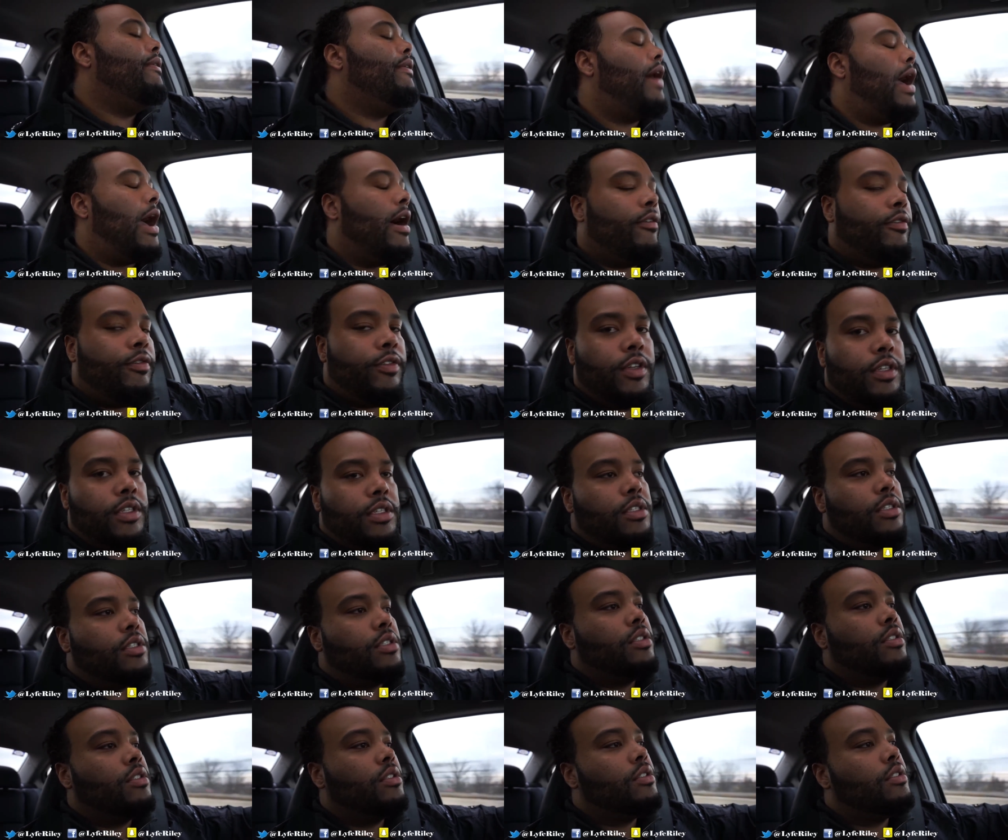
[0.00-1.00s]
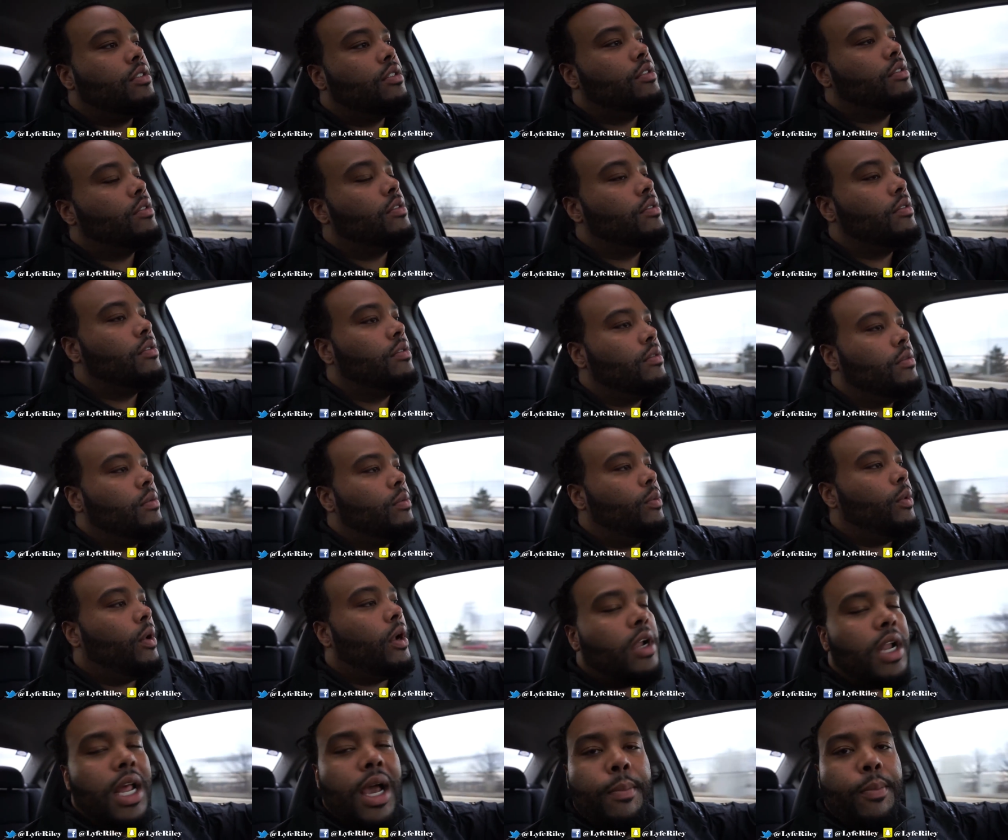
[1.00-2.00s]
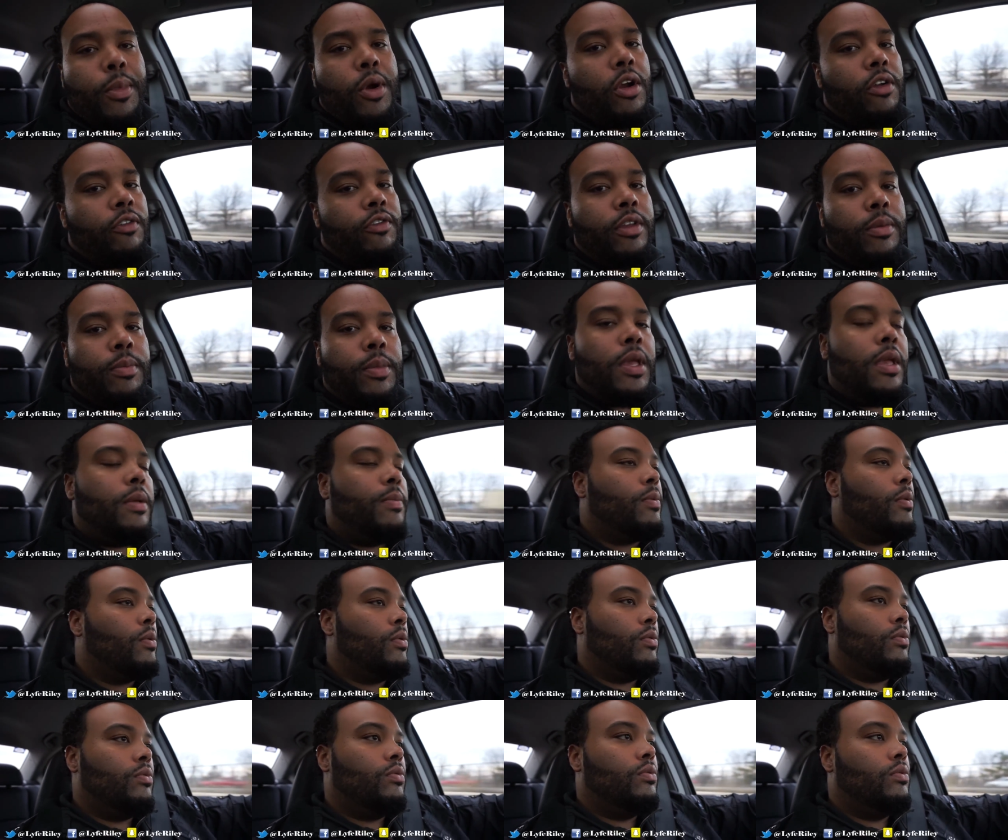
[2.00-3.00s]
Alphas, we are not perfect people,